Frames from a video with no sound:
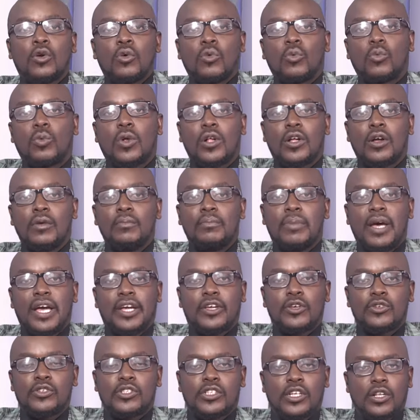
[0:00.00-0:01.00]
Welcome back.
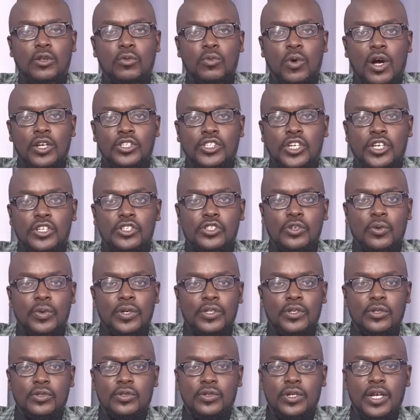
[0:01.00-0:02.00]
You're still watching
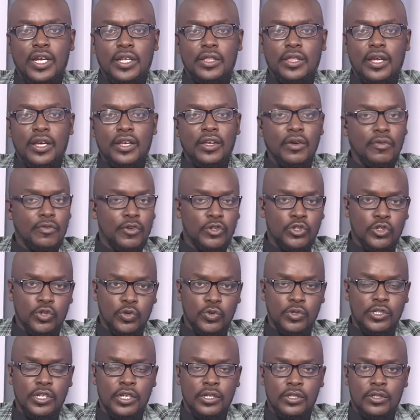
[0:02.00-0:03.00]
Soweto Today. Thank you for
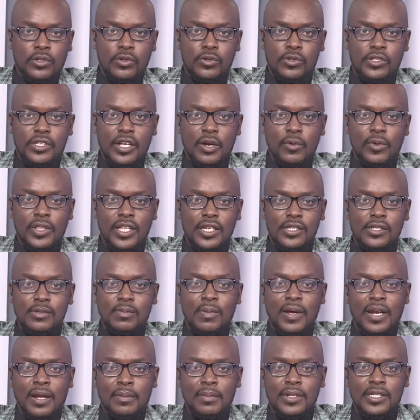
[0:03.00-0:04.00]
choosing to stay with us.
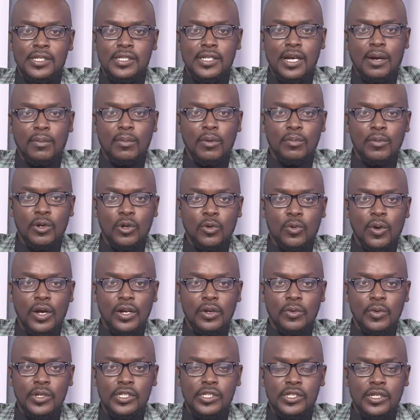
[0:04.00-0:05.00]
My name is Thabo
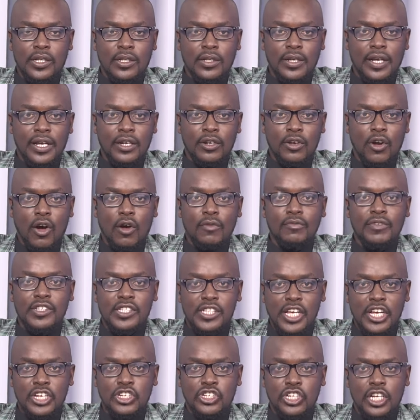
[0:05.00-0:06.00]
Molokwane. We're still in
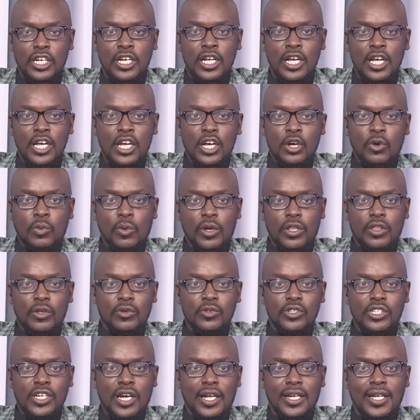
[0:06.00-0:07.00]
conversation with
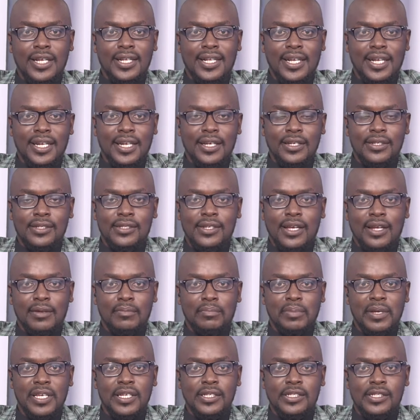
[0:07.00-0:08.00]
Unjani Clinics
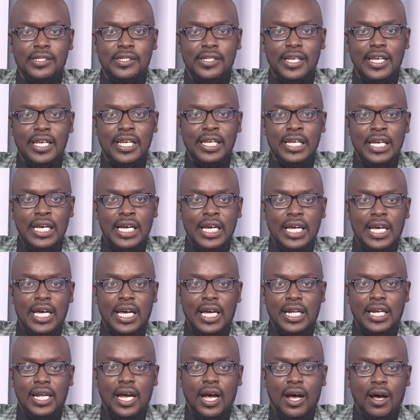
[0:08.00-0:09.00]
NPC
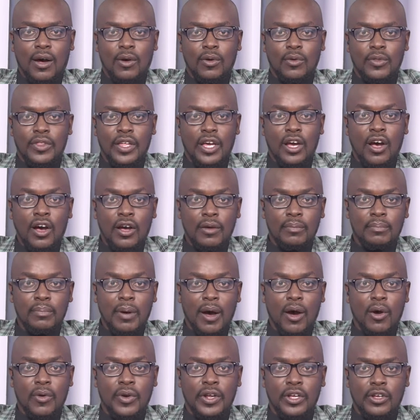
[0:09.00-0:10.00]
and how they are
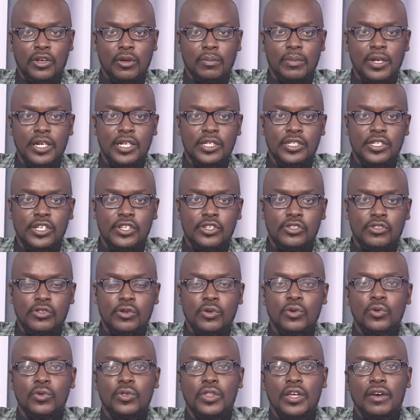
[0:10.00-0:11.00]
empowering communities
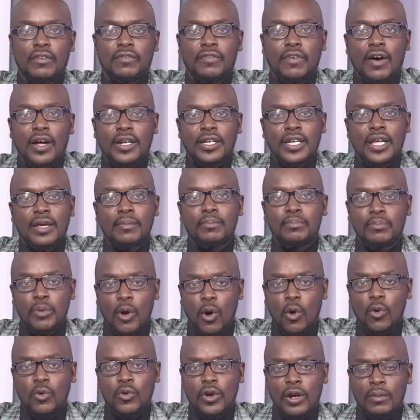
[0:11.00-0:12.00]
through their funding
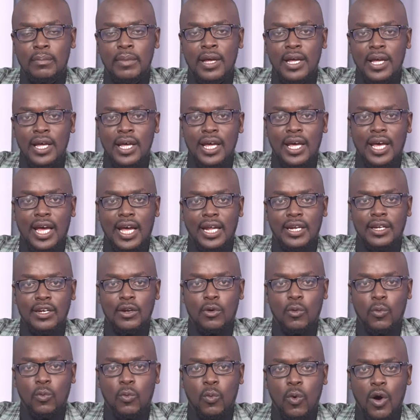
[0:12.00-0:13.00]
program
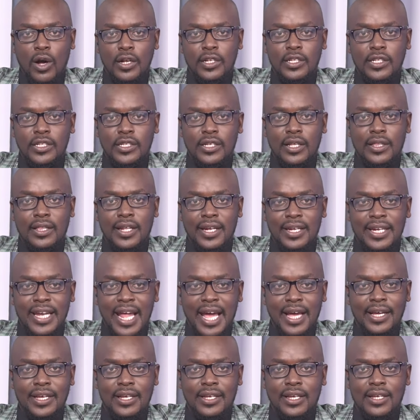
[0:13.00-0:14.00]
and what the
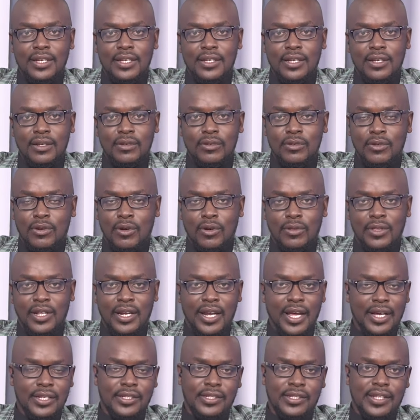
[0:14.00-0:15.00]

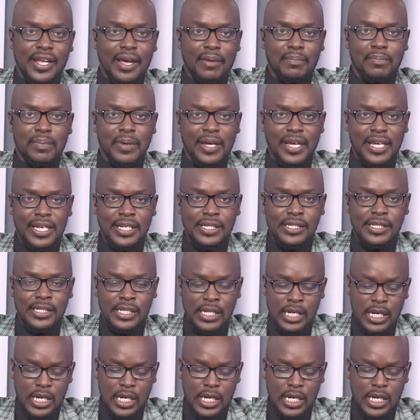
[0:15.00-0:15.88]
next step is.